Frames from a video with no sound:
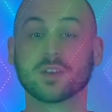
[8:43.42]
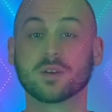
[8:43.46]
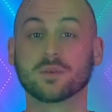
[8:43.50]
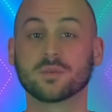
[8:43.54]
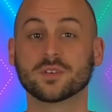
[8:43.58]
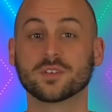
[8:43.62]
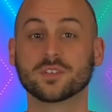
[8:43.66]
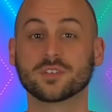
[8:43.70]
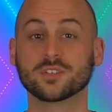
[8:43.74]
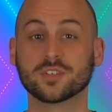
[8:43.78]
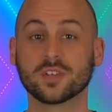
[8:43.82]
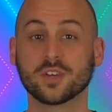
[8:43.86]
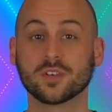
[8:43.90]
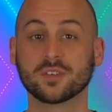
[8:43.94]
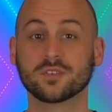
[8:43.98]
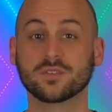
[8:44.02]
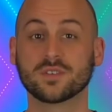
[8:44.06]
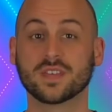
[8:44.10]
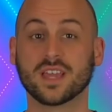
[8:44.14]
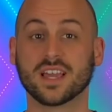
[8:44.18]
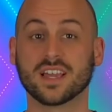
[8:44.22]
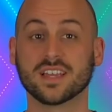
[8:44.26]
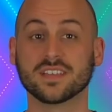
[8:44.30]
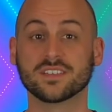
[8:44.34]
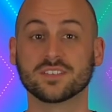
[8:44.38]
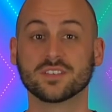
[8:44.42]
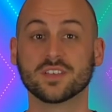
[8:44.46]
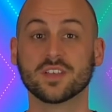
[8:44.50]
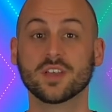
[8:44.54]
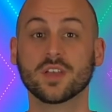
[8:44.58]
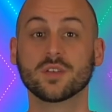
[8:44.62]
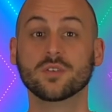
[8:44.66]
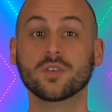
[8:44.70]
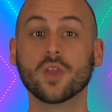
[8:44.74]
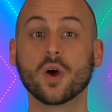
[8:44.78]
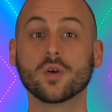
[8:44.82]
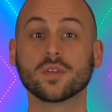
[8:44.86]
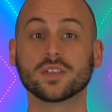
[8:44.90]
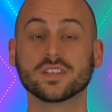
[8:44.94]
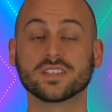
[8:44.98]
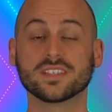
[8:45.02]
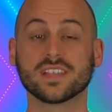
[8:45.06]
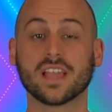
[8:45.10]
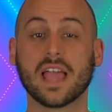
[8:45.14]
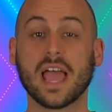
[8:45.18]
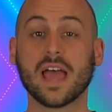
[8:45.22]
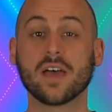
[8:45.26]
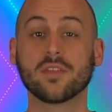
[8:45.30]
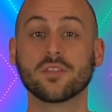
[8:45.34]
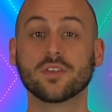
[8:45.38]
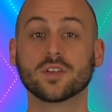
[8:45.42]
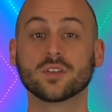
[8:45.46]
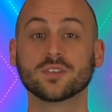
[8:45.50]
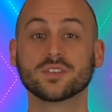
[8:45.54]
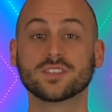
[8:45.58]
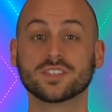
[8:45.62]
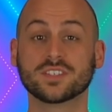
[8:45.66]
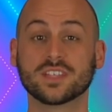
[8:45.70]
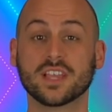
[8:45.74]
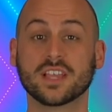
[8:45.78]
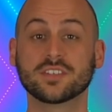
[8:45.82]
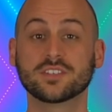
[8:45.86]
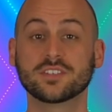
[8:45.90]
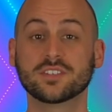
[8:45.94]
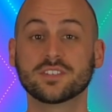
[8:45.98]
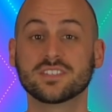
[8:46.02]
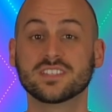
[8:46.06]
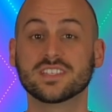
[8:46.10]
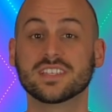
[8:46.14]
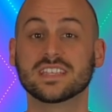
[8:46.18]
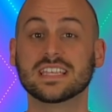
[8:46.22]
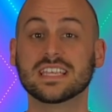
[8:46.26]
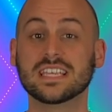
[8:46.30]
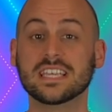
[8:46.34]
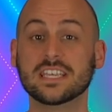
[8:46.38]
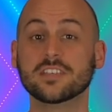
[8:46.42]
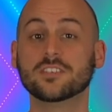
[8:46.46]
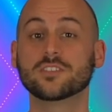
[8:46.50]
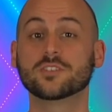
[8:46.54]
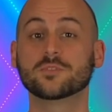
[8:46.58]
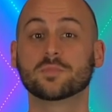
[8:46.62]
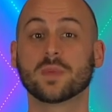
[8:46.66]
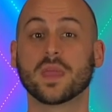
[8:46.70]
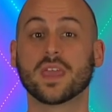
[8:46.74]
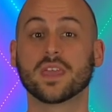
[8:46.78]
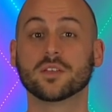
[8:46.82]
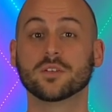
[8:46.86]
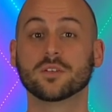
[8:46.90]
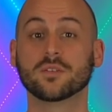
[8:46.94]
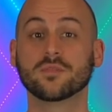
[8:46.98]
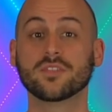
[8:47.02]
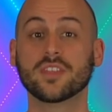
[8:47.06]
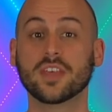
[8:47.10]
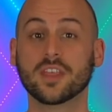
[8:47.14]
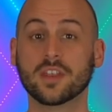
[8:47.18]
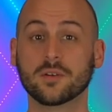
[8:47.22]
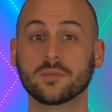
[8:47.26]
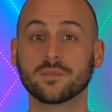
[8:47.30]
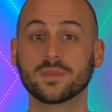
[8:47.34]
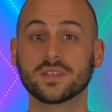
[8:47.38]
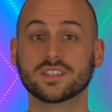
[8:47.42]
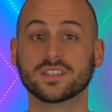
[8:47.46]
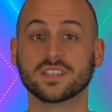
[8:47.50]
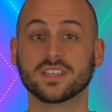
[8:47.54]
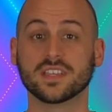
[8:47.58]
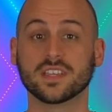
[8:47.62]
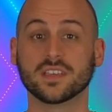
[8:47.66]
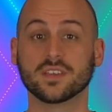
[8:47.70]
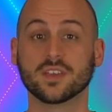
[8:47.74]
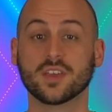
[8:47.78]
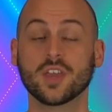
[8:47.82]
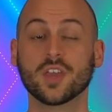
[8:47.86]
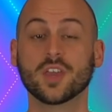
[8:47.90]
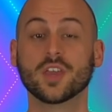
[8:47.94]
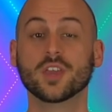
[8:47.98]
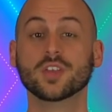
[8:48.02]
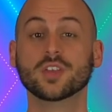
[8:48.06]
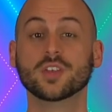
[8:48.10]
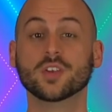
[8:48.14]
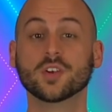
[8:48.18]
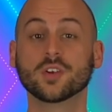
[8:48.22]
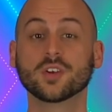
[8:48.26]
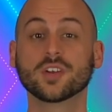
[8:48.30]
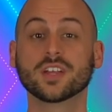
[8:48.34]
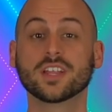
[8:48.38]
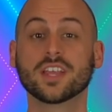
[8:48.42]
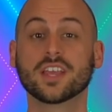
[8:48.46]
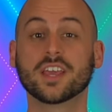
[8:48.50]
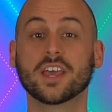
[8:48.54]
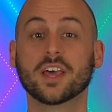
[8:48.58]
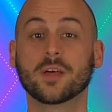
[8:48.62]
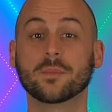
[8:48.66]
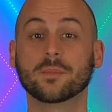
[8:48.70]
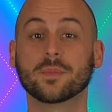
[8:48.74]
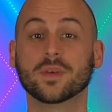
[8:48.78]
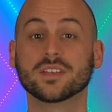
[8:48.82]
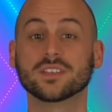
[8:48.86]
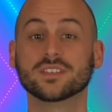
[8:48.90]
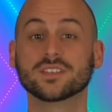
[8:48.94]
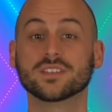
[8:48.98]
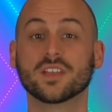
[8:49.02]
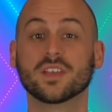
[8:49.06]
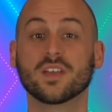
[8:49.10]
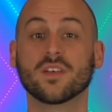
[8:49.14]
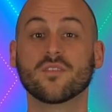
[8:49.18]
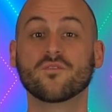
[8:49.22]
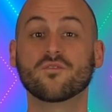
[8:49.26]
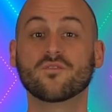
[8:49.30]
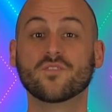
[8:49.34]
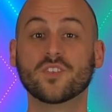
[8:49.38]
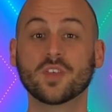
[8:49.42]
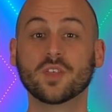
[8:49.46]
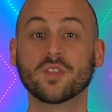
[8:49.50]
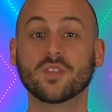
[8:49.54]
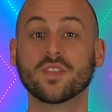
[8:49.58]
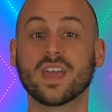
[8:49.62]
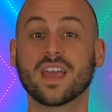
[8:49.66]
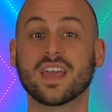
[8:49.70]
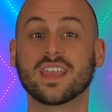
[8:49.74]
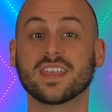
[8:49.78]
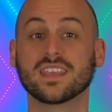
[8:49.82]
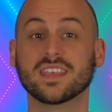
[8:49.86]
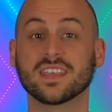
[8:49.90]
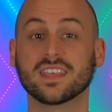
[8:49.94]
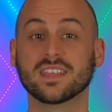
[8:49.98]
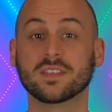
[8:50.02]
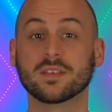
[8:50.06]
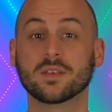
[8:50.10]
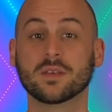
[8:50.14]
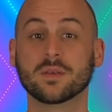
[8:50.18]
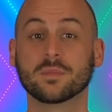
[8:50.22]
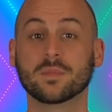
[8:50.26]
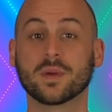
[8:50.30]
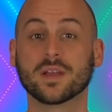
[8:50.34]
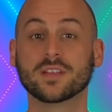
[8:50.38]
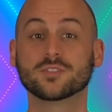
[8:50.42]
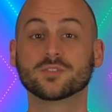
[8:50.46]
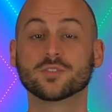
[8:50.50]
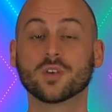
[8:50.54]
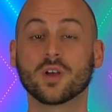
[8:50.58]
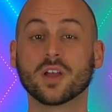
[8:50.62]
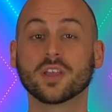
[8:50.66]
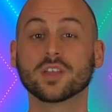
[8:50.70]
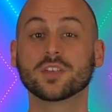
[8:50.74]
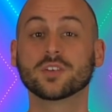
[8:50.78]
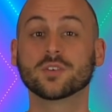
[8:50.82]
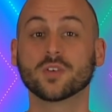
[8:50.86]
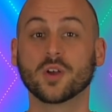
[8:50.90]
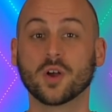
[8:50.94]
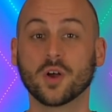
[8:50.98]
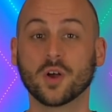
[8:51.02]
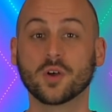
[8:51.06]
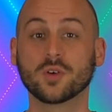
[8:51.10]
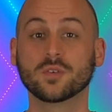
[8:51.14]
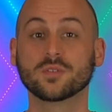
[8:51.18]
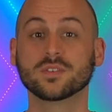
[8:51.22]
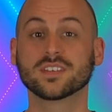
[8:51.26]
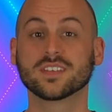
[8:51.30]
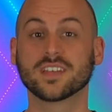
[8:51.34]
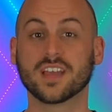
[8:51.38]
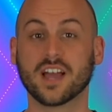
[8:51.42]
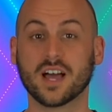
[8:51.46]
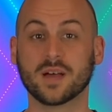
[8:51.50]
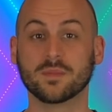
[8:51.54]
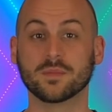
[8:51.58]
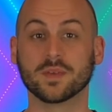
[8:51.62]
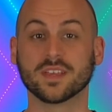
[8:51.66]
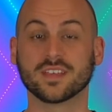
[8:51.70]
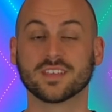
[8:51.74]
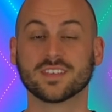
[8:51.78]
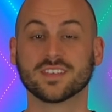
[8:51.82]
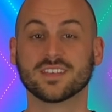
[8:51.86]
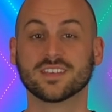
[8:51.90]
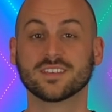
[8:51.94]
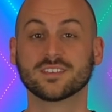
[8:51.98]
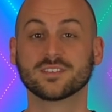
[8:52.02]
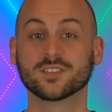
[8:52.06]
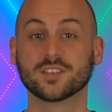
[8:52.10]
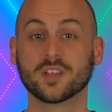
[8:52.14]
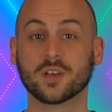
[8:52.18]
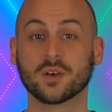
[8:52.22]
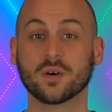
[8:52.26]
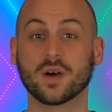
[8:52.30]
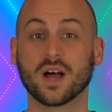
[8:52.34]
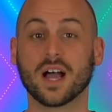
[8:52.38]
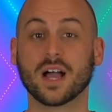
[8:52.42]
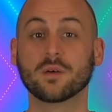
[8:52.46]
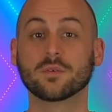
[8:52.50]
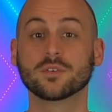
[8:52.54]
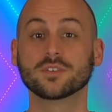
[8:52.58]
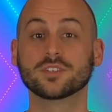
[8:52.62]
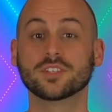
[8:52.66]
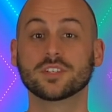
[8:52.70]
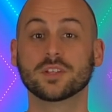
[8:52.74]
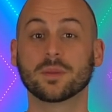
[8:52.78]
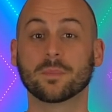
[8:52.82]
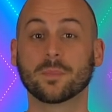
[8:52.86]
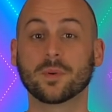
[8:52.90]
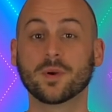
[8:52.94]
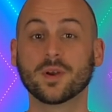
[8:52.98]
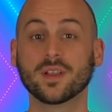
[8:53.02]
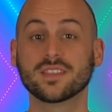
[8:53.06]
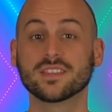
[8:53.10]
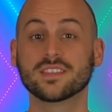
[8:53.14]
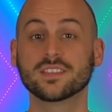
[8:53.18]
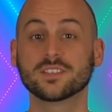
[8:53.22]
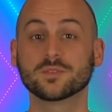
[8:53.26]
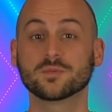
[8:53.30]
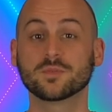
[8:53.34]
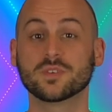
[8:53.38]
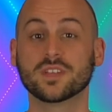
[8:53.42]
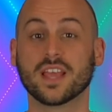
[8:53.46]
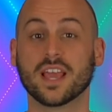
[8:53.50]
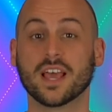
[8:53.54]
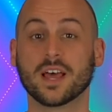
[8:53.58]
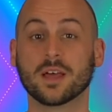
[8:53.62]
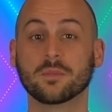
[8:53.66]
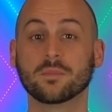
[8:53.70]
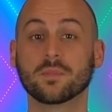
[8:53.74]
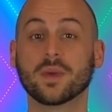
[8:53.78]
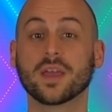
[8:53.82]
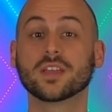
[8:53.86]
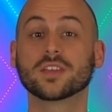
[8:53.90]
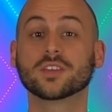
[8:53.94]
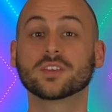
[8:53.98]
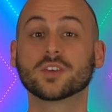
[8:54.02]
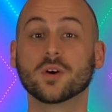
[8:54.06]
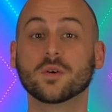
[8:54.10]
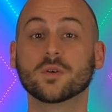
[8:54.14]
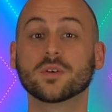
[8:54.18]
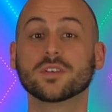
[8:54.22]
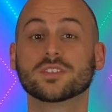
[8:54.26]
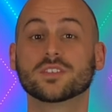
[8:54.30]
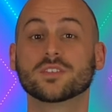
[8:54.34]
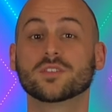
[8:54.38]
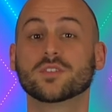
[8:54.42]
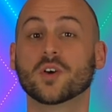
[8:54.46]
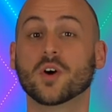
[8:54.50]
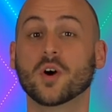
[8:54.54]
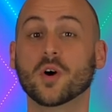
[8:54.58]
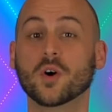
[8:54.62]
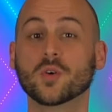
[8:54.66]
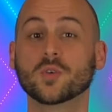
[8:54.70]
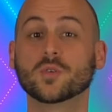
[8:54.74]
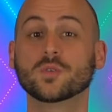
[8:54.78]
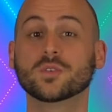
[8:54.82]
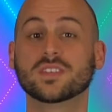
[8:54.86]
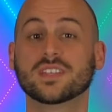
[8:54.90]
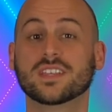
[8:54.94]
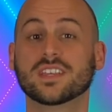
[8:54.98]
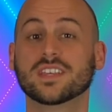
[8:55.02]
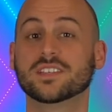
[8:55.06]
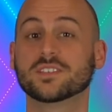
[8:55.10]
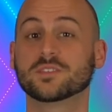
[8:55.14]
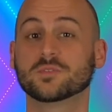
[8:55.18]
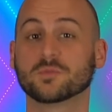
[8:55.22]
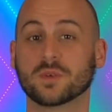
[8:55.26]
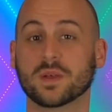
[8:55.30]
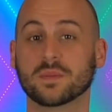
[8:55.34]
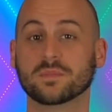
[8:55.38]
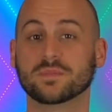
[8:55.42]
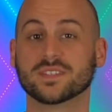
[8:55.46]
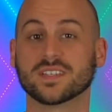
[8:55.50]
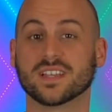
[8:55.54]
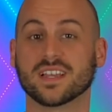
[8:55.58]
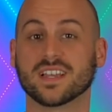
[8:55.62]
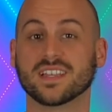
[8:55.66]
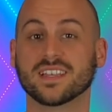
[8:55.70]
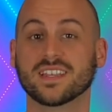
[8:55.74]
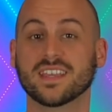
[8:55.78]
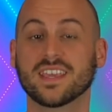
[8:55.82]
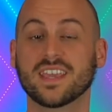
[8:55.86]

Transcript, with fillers: I wanna show you guys. Notice how there are sections in each panel that are missing. You're gonna help us fill that in by drawing your own comic. So I want you to print this one out by going to the Oakwood Kids website